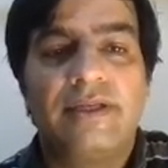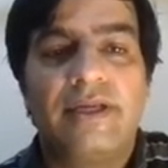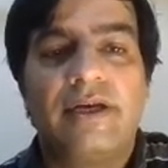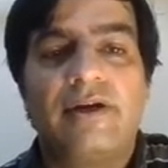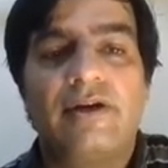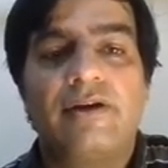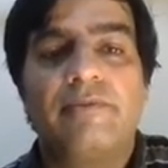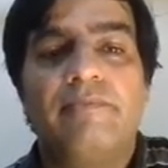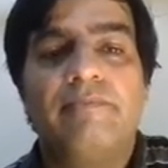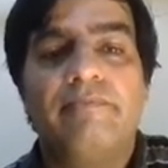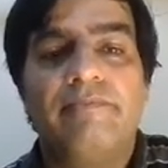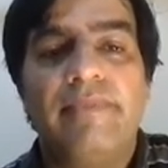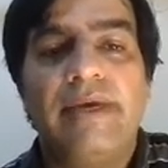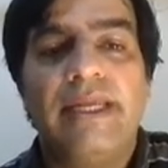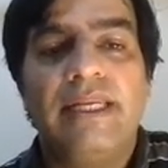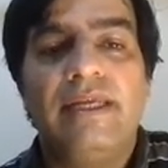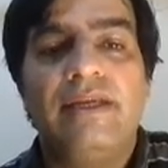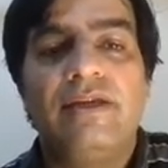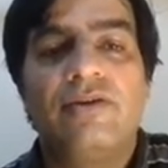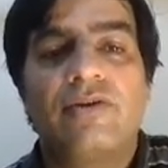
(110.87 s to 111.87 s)
There are
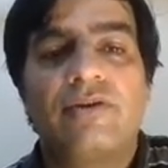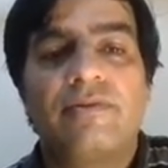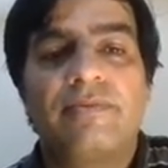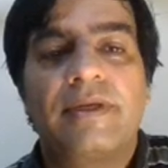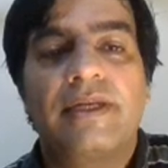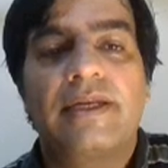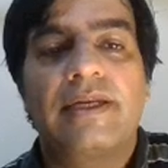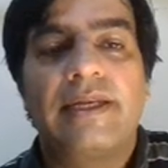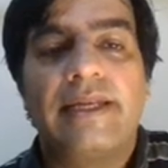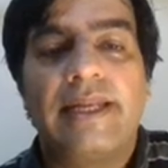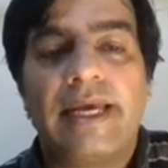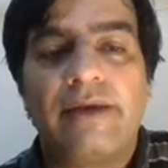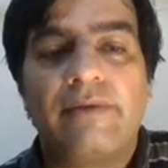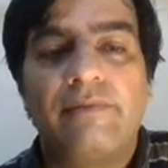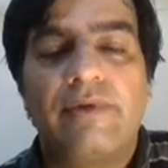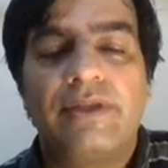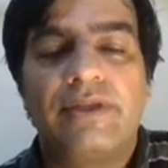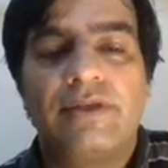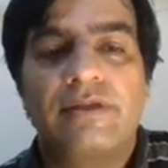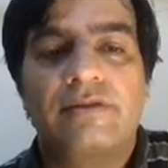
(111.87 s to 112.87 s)
many European
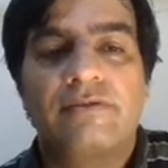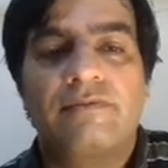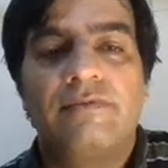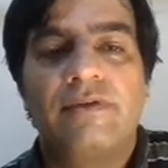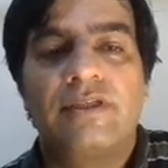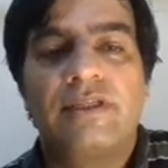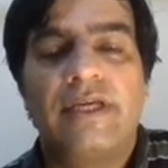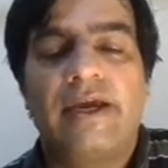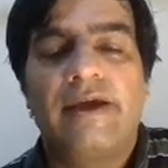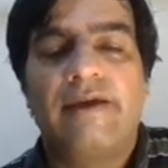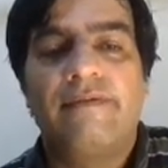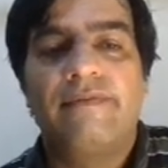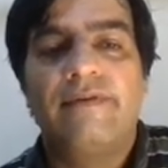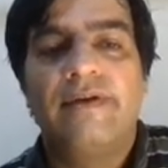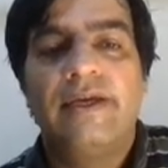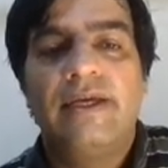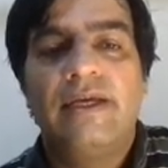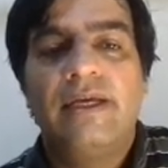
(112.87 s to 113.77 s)
languages which have